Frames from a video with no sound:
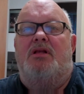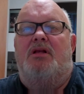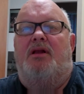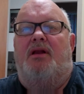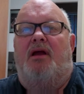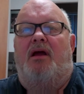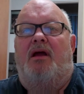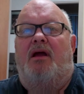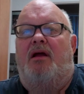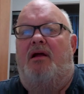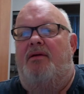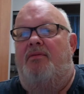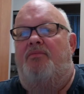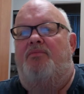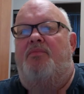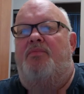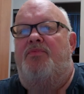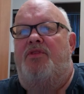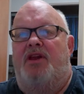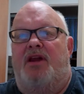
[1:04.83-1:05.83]
The
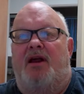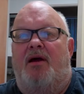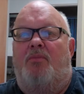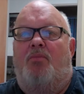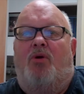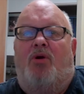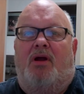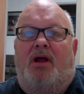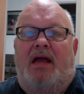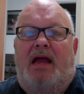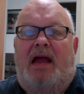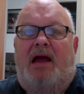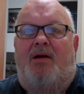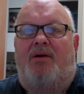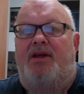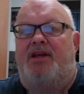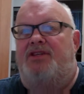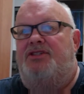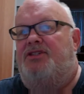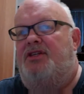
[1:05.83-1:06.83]
number of
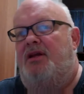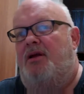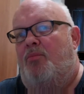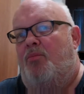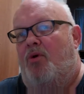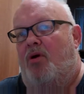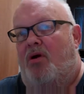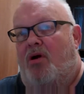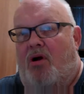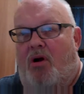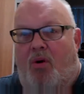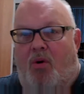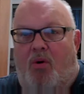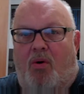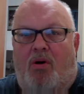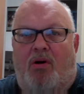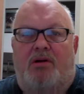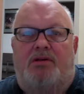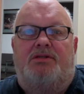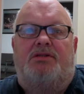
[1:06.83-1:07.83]
counties, the number of
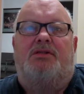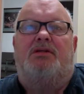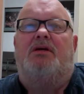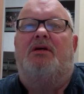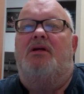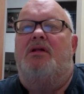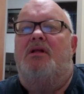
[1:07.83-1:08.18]
courts,